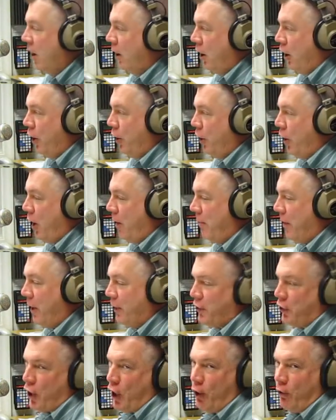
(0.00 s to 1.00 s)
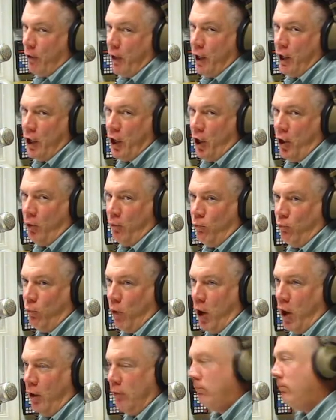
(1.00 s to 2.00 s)
in a material
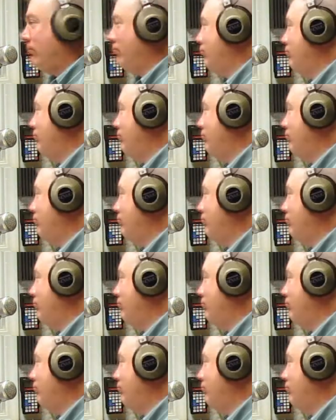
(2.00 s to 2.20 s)
world.